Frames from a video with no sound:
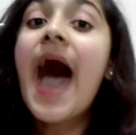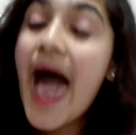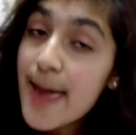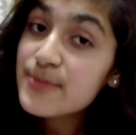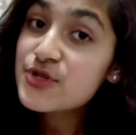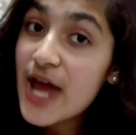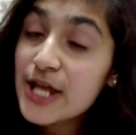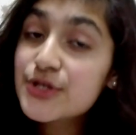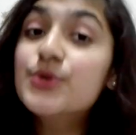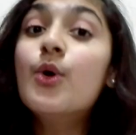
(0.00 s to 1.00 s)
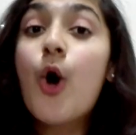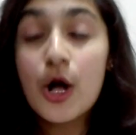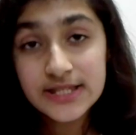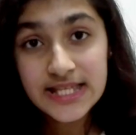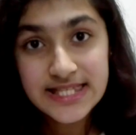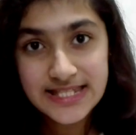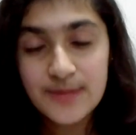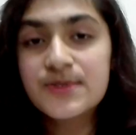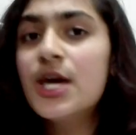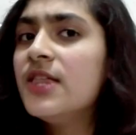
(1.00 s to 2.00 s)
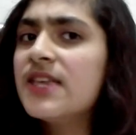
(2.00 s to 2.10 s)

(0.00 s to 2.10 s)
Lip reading: I am trying to do all these tips.